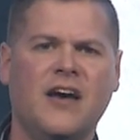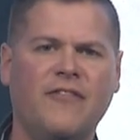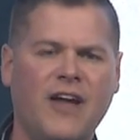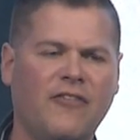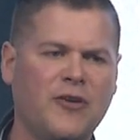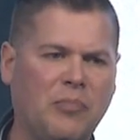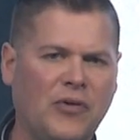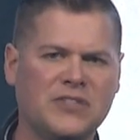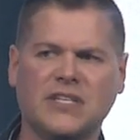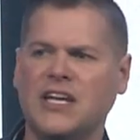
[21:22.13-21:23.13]
of every
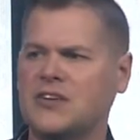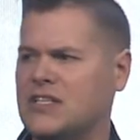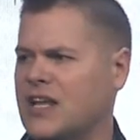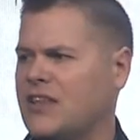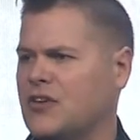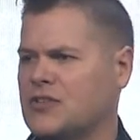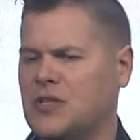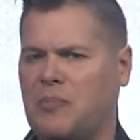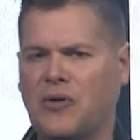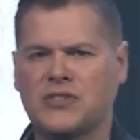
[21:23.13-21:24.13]
person here today, there's
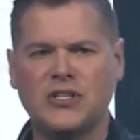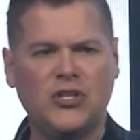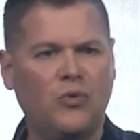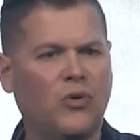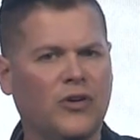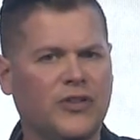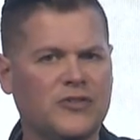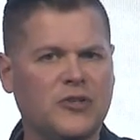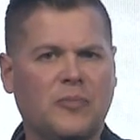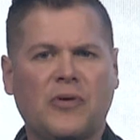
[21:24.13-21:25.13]
the person you were,
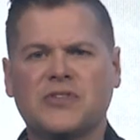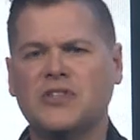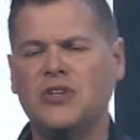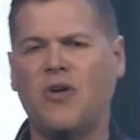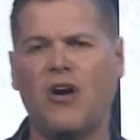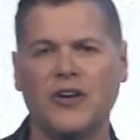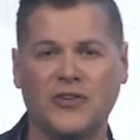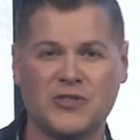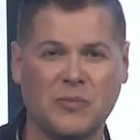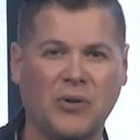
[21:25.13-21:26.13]
there's the person you are, and
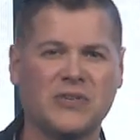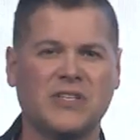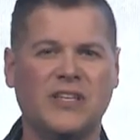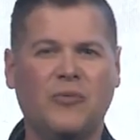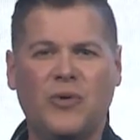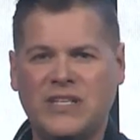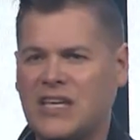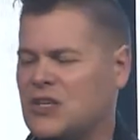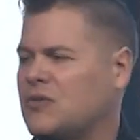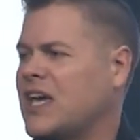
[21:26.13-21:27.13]
there's the person that one day
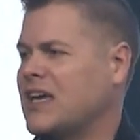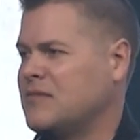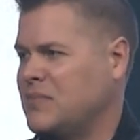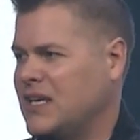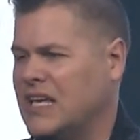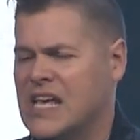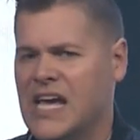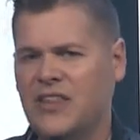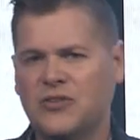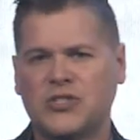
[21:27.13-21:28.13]
you can be.
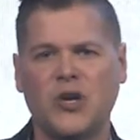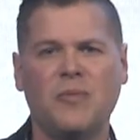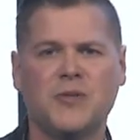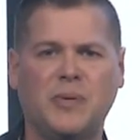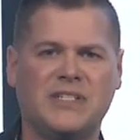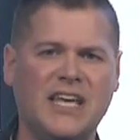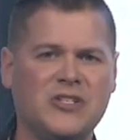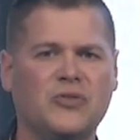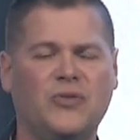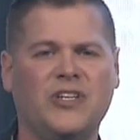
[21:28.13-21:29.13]
And there's so much
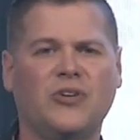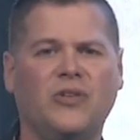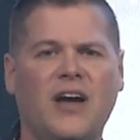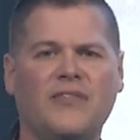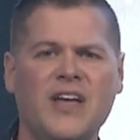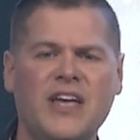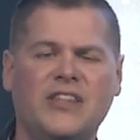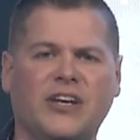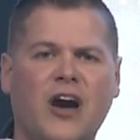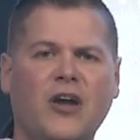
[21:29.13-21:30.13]
potential in your life
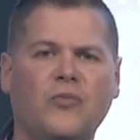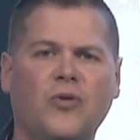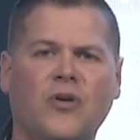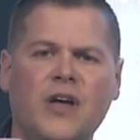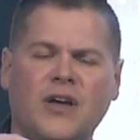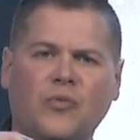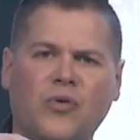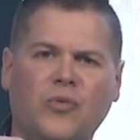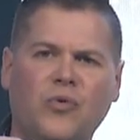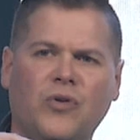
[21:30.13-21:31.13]
that God
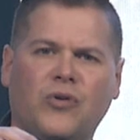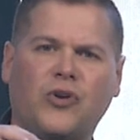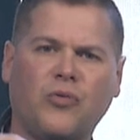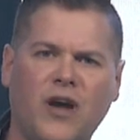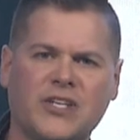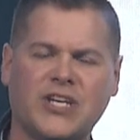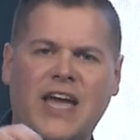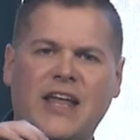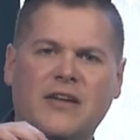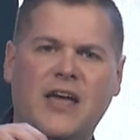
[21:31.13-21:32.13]
will crush
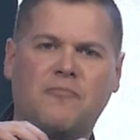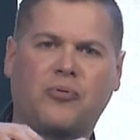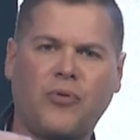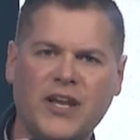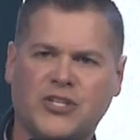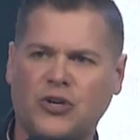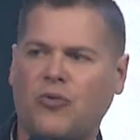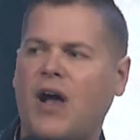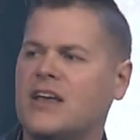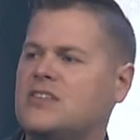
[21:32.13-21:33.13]
and
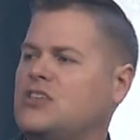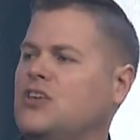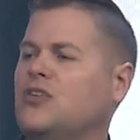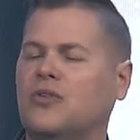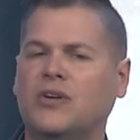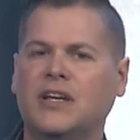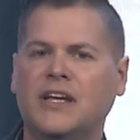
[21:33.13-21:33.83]
pressurize you